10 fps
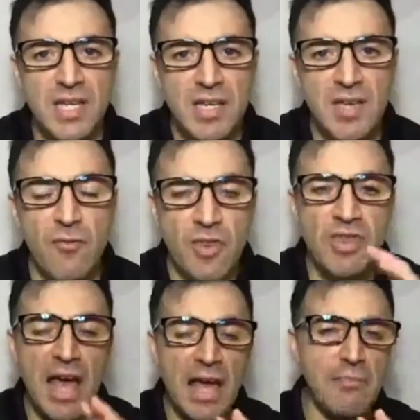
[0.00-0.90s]
If with
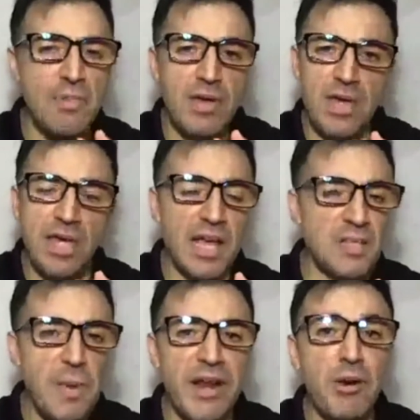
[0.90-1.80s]
time it gets
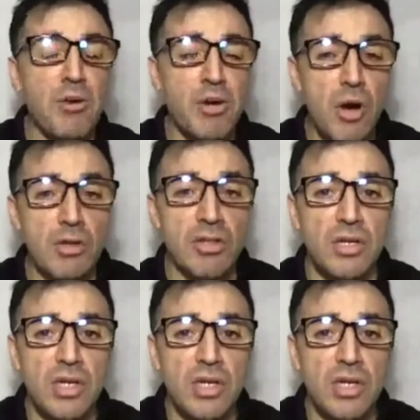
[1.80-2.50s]
better or not,